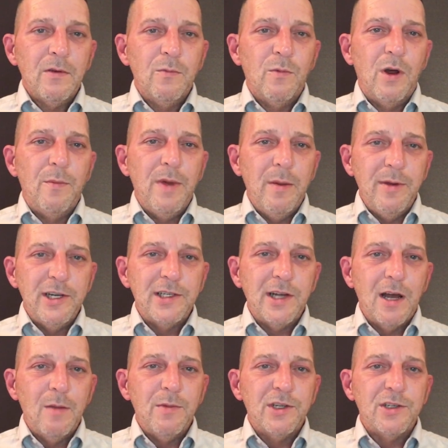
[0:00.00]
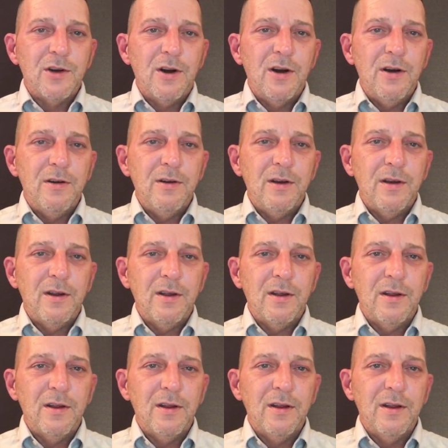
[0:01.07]
Well, maybe it's time to start
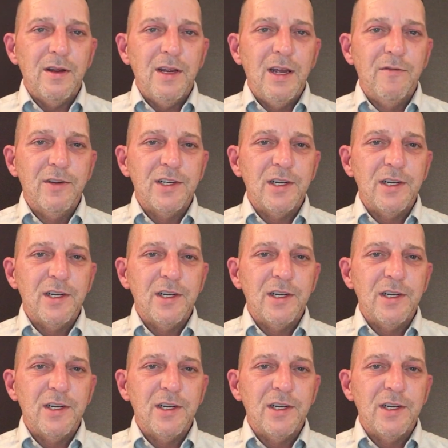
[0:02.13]
giving